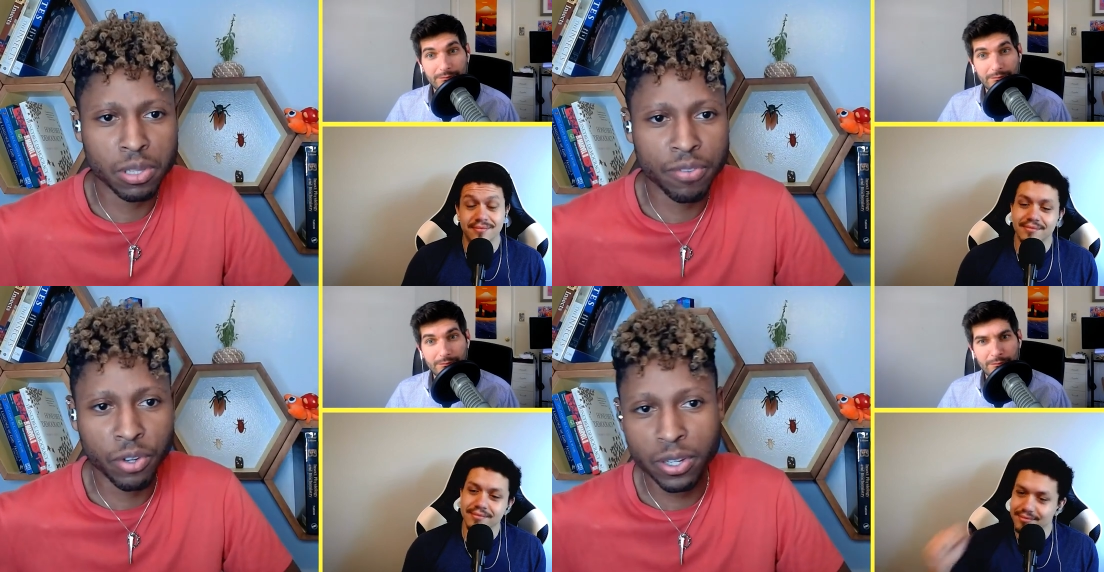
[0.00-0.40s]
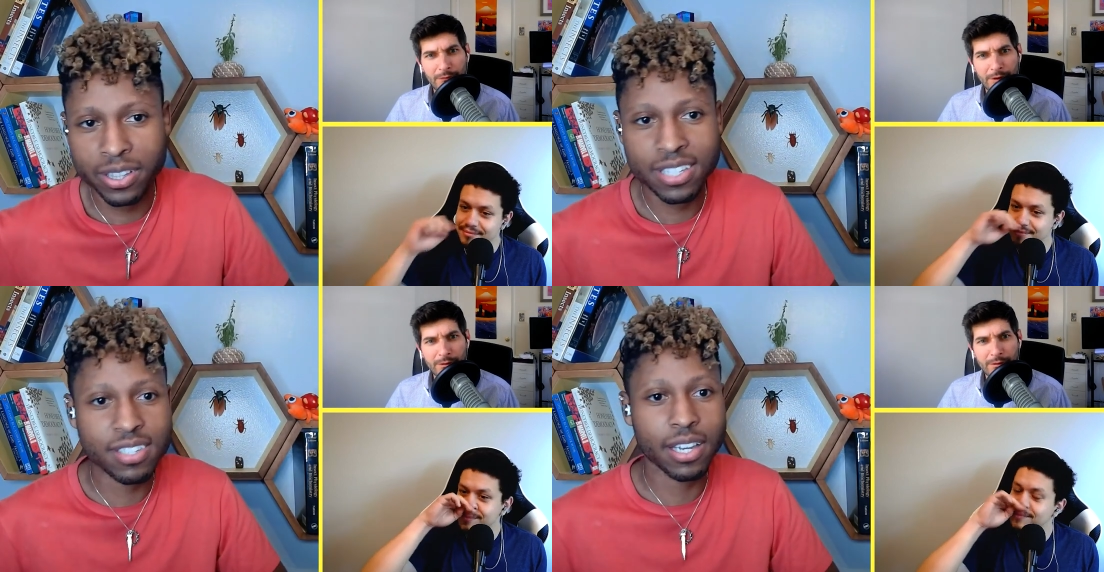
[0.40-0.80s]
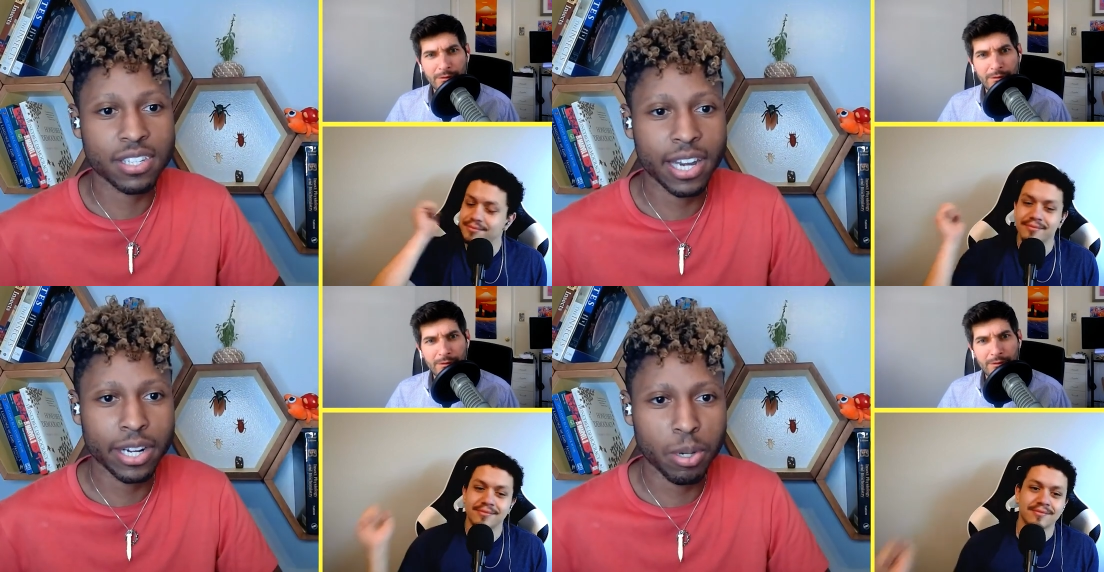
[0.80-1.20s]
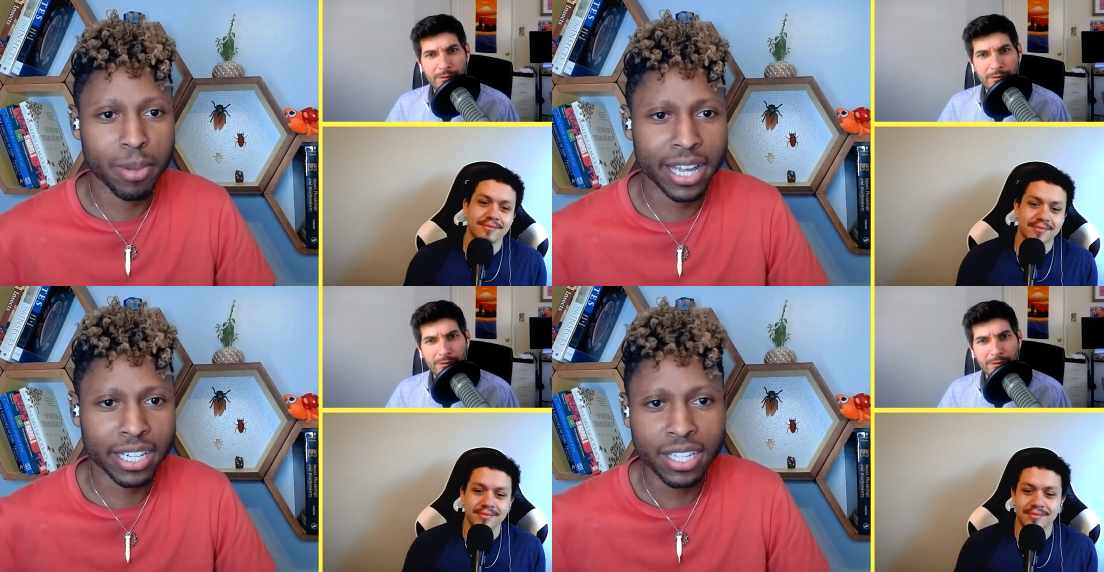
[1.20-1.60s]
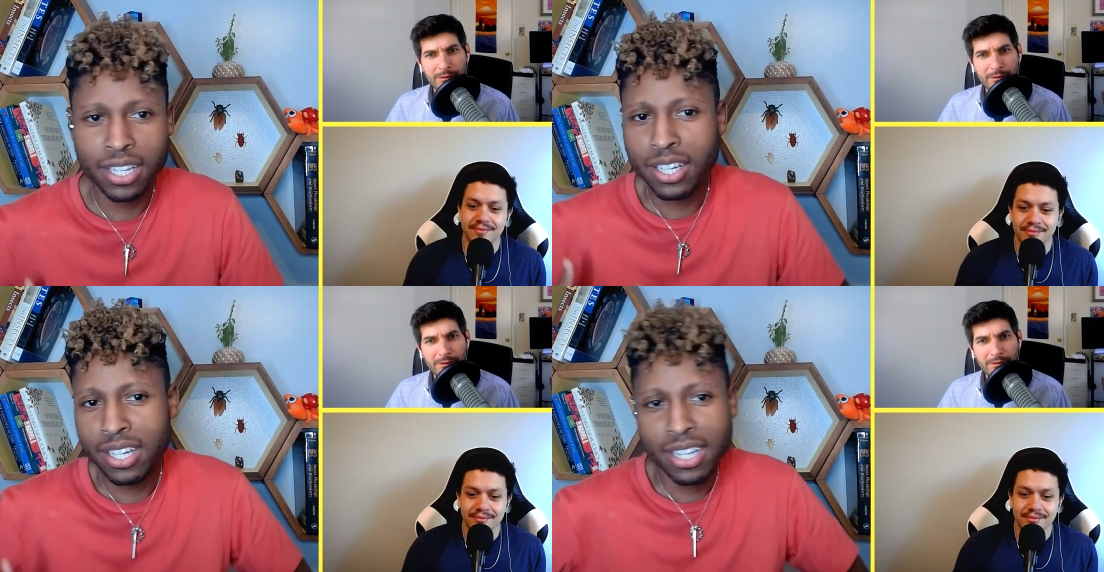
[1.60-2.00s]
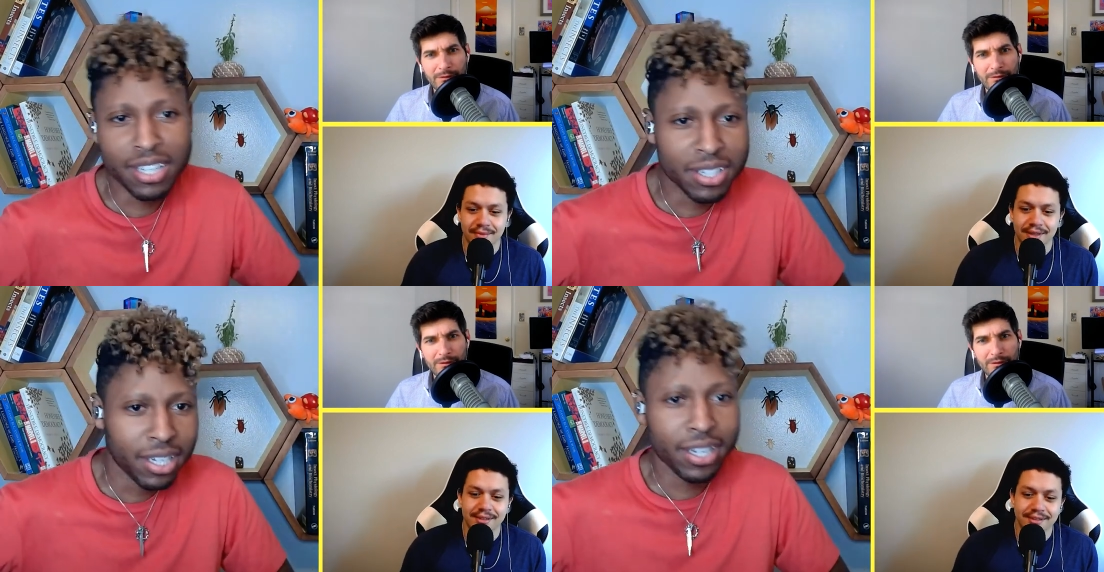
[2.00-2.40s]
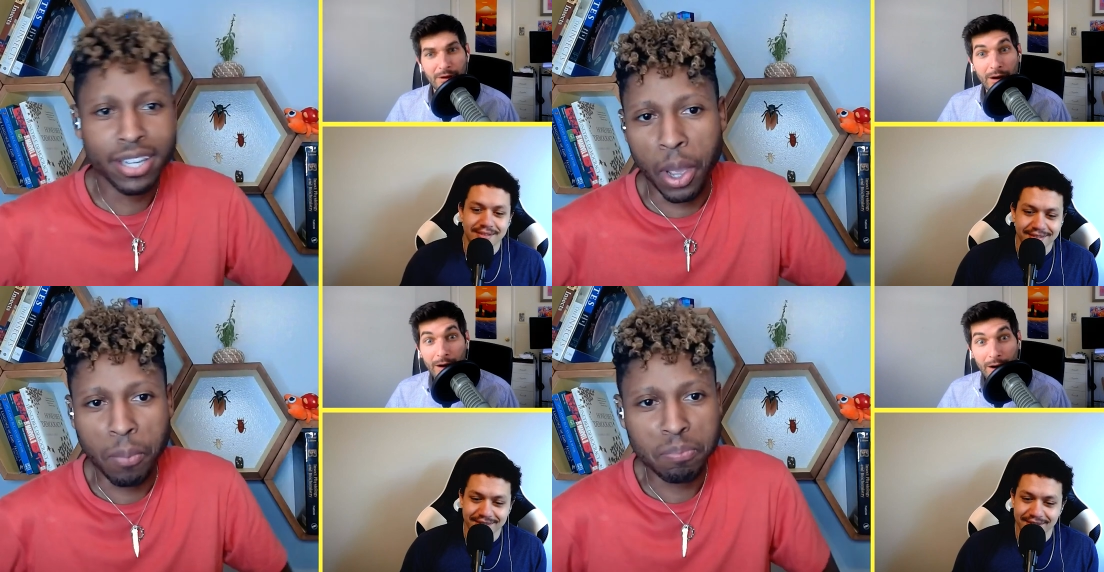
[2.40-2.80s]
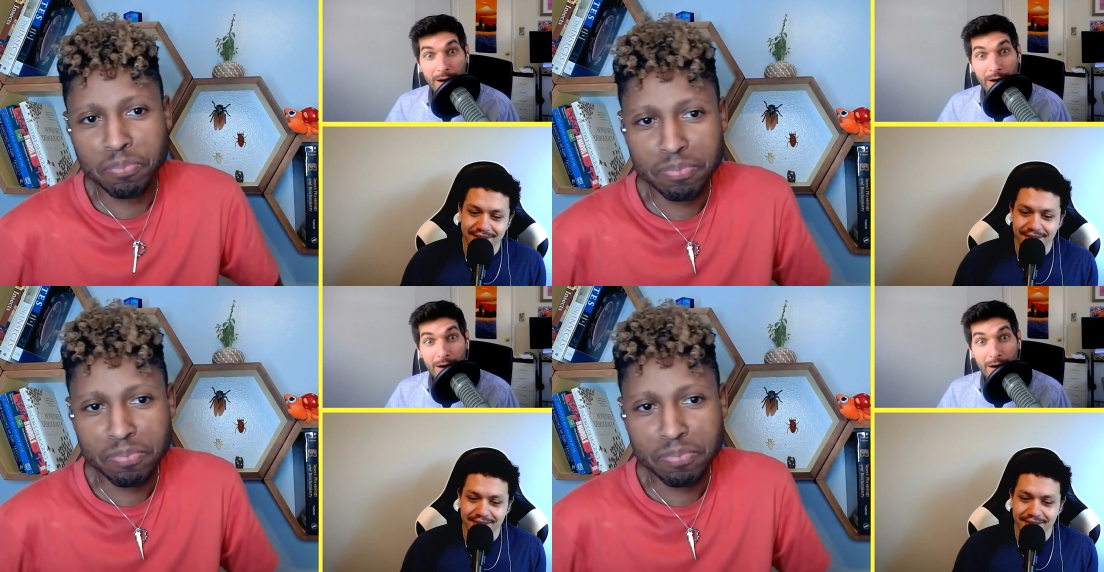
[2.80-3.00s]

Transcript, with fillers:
Speaker 1: your liver, and then sucks it out of your body. You know,